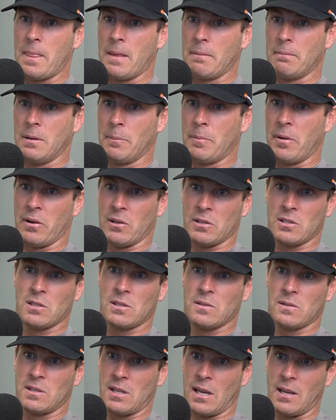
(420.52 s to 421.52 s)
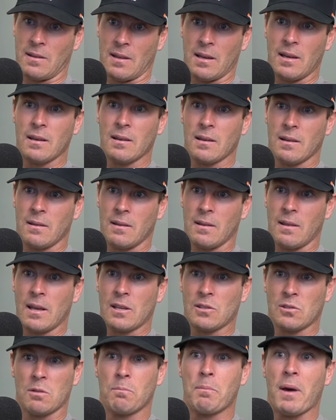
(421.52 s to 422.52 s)
My parents seen that, and then they
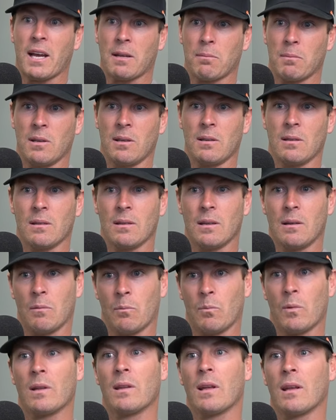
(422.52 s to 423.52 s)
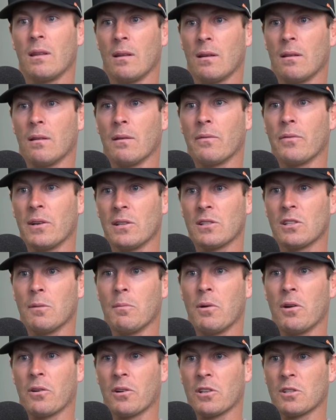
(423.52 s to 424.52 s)
sort of backed me and went down the freestyle
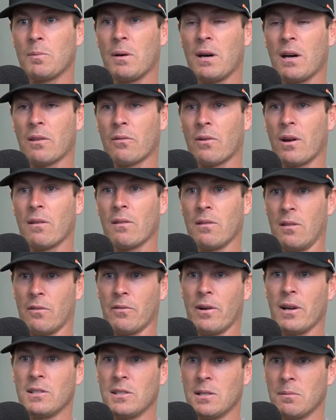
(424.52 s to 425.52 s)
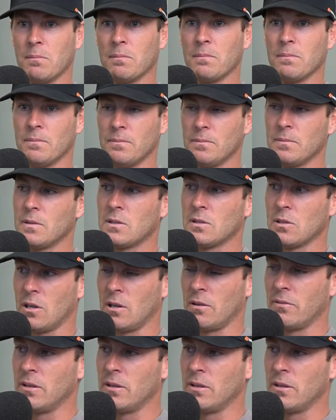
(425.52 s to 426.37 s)
motocross path rather than the racing side of